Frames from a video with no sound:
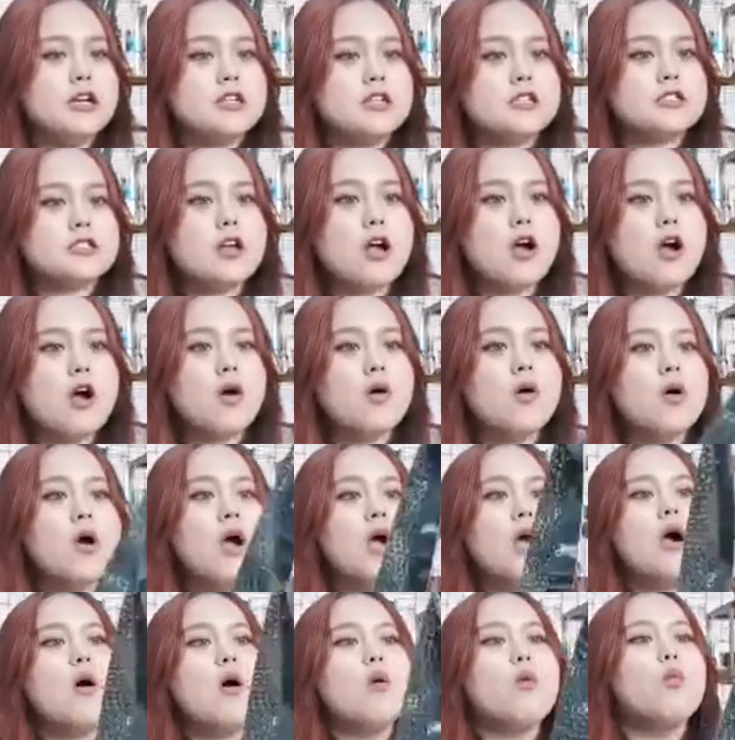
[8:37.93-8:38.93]
So
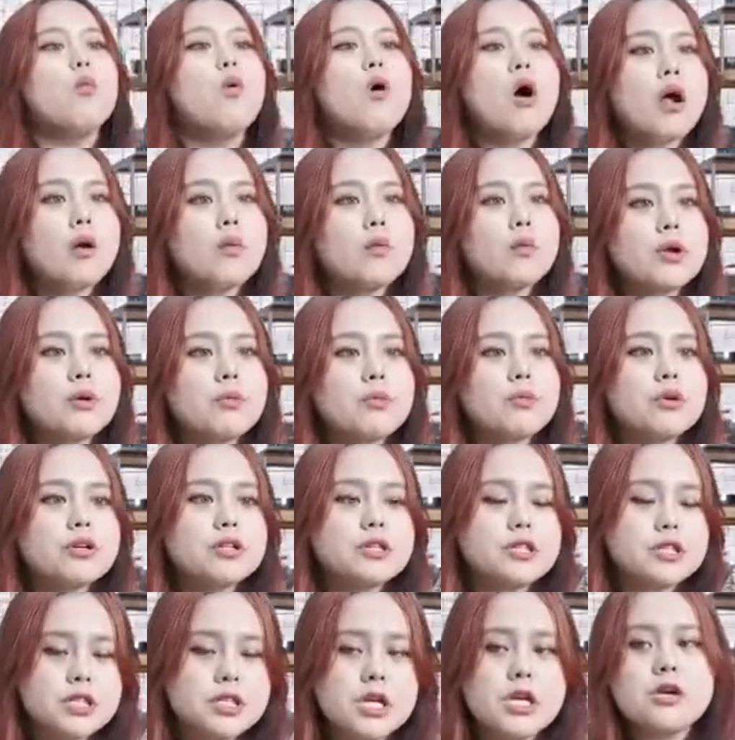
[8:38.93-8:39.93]
what we will
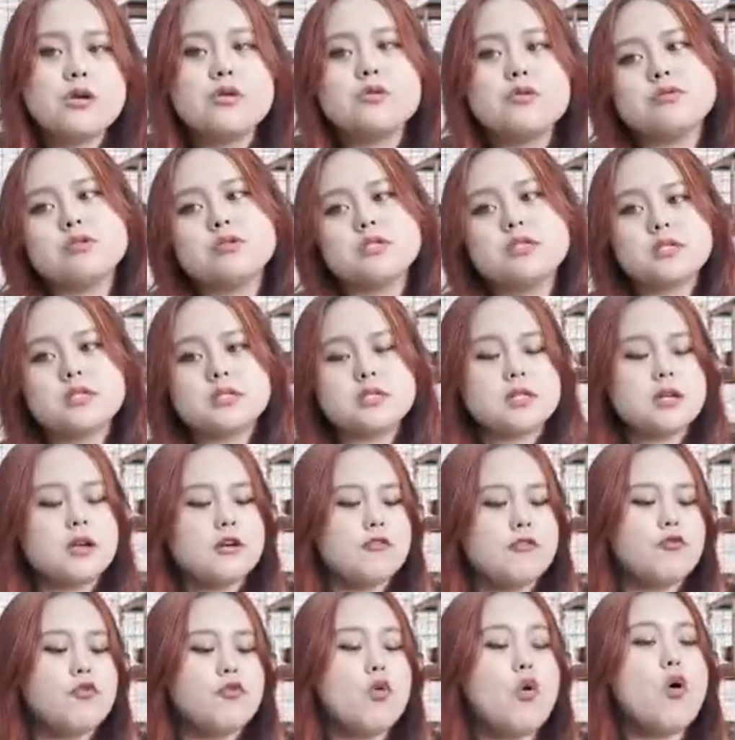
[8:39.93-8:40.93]
use
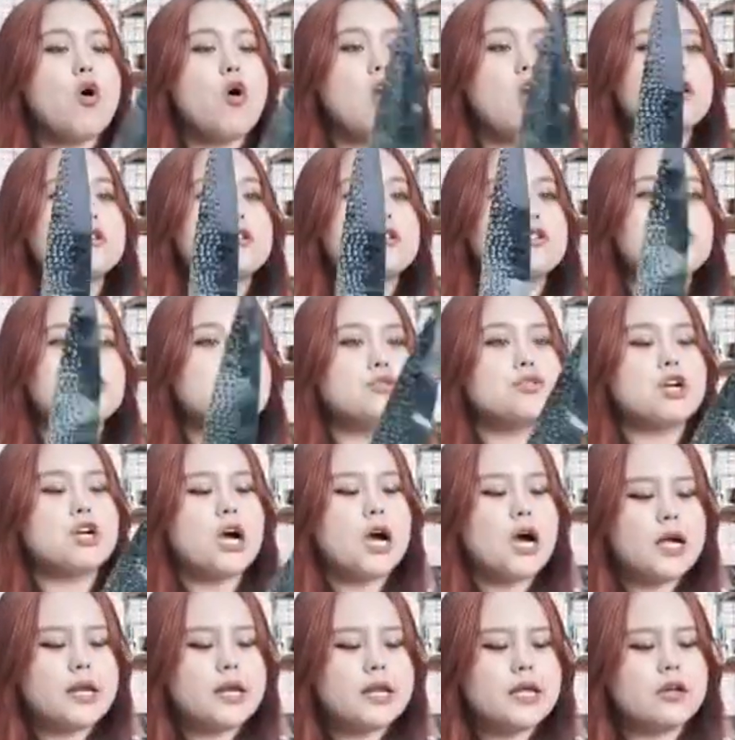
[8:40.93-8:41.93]
for to
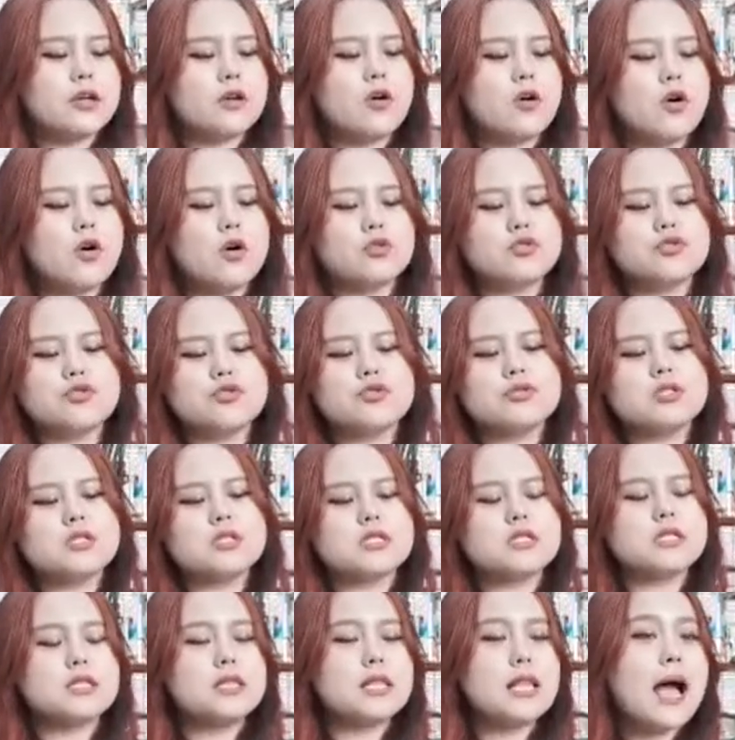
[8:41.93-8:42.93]
cutting or to
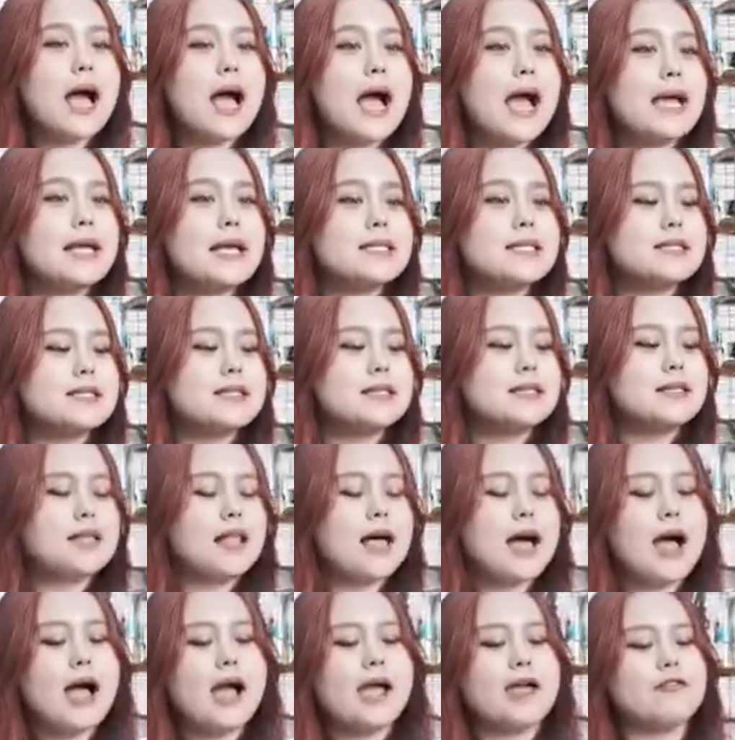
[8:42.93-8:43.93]
slice the
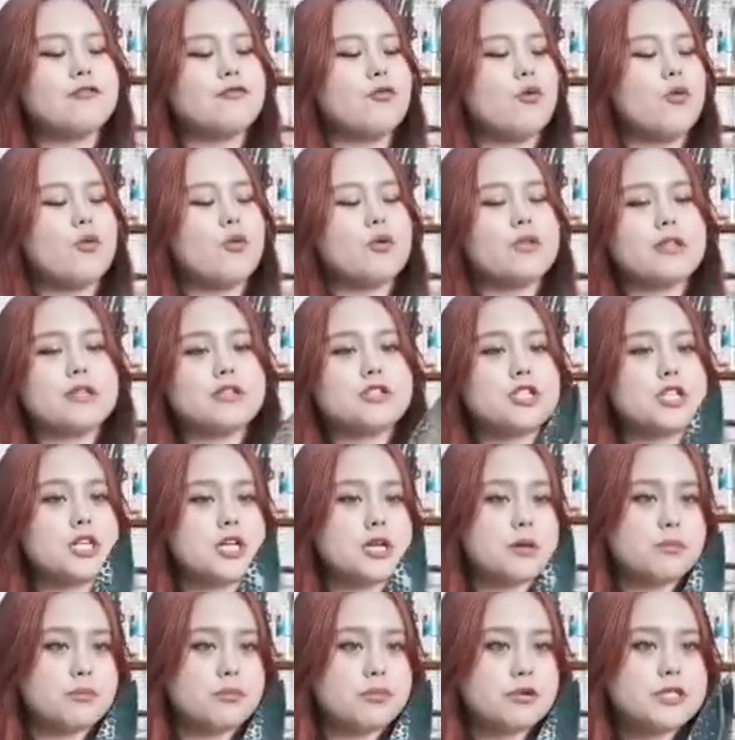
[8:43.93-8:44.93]
lie for the
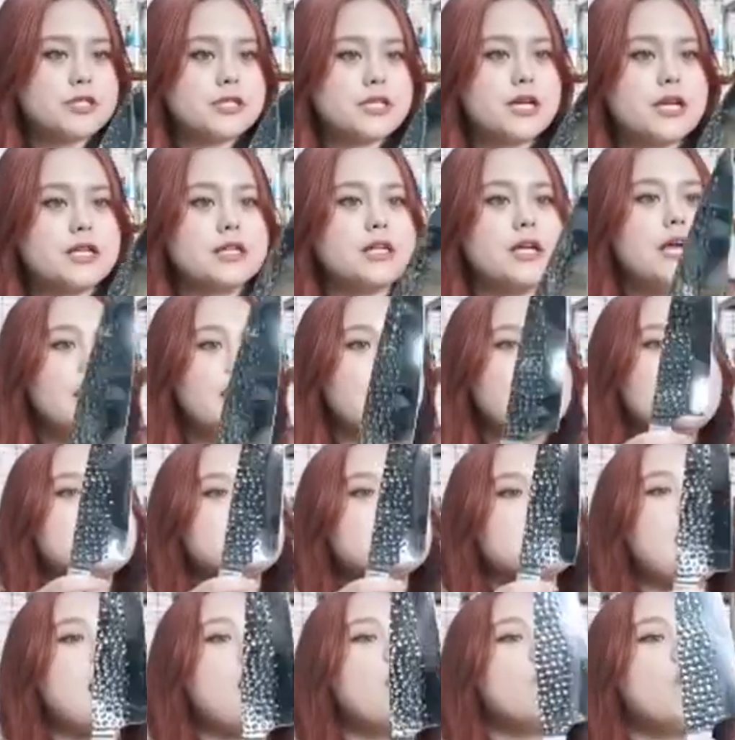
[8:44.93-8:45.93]
chicken brisket
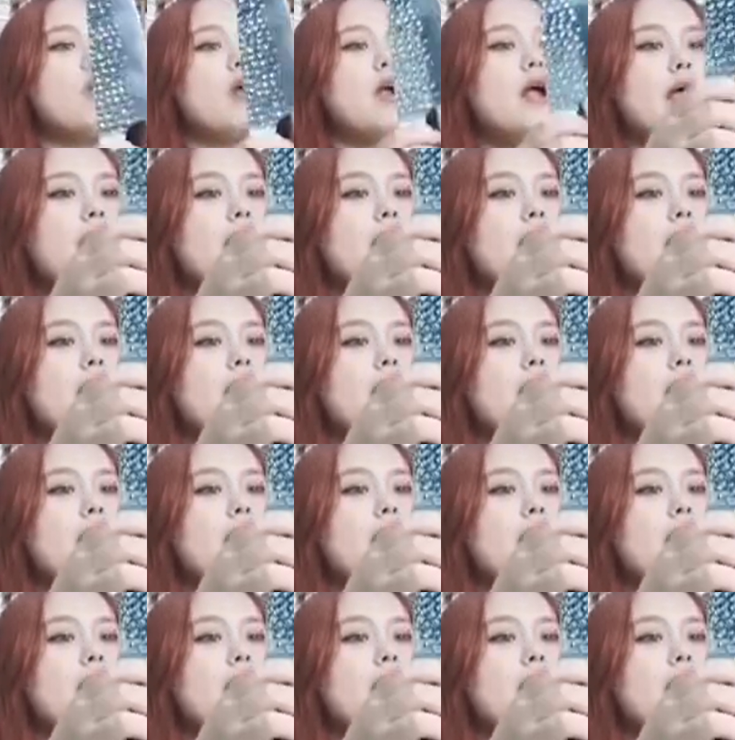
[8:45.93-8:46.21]
is our